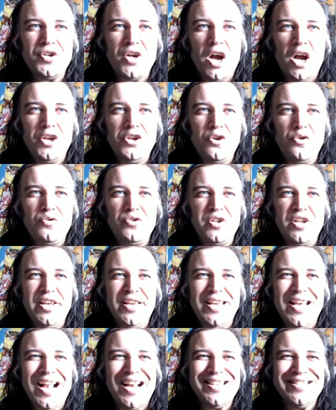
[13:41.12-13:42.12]
are usually
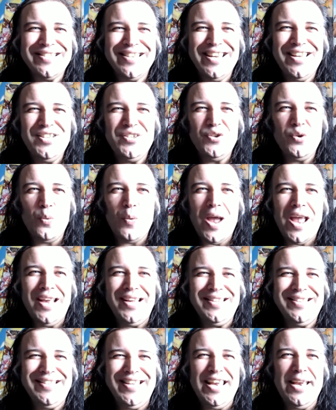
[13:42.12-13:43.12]
cast into a
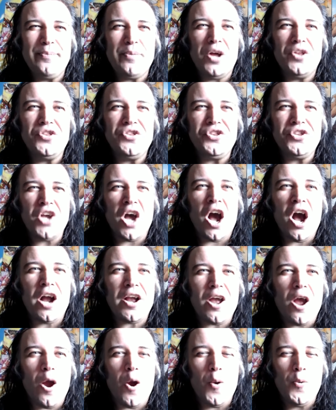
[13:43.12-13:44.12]
deep,
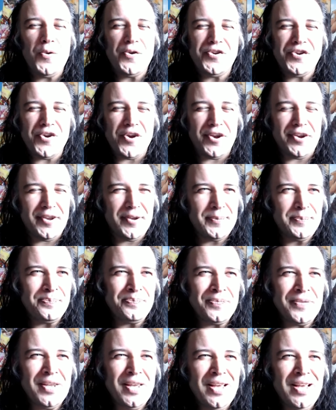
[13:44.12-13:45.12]
dark ocean.
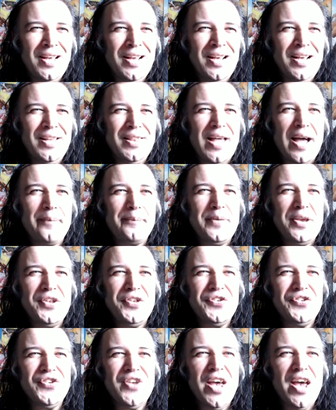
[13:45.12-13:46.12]
That being
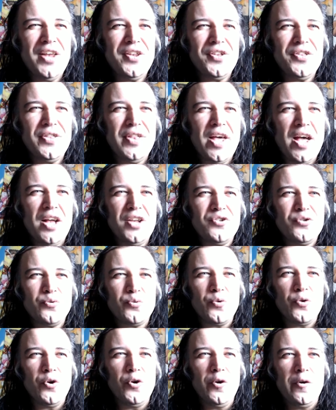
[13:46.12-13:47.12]
said, the
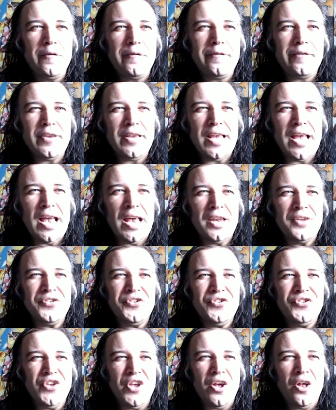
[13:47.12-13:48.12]
truth can
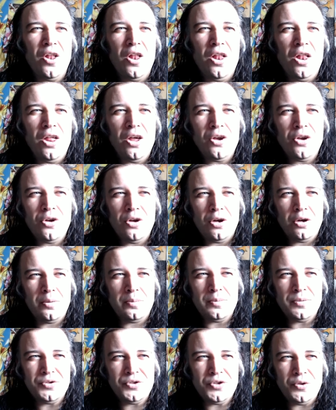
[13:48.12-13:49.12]
still
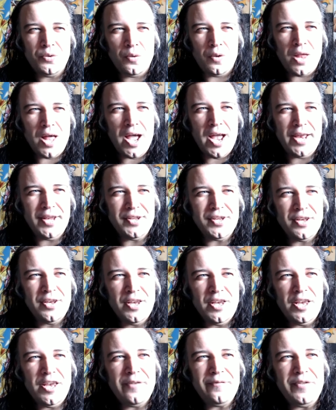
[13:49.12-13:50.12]
come to light
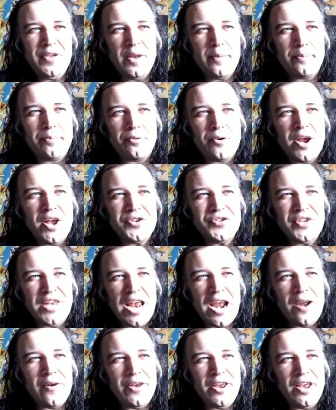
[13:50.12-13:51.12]
if the oppressed
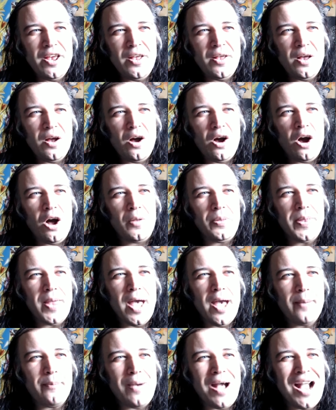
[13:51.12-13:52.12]
carry it on
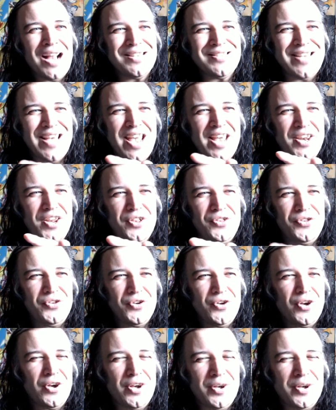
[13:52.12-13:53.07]
their backs and endure.